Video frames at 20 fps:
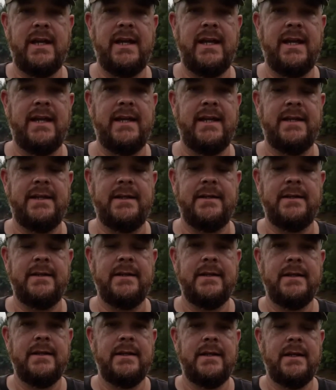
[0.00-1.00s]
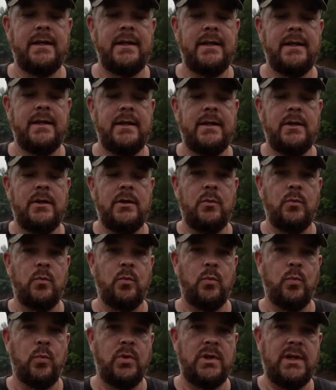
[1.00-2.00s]
and
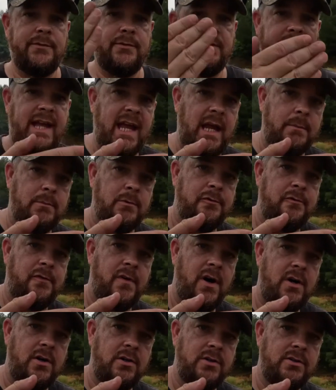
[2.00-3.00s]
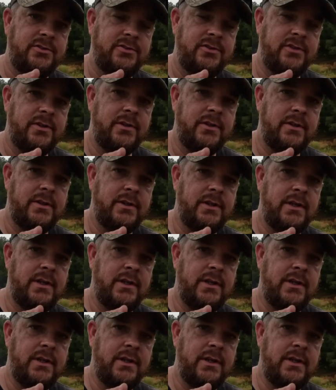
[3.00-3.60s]
whenever the hammer falls,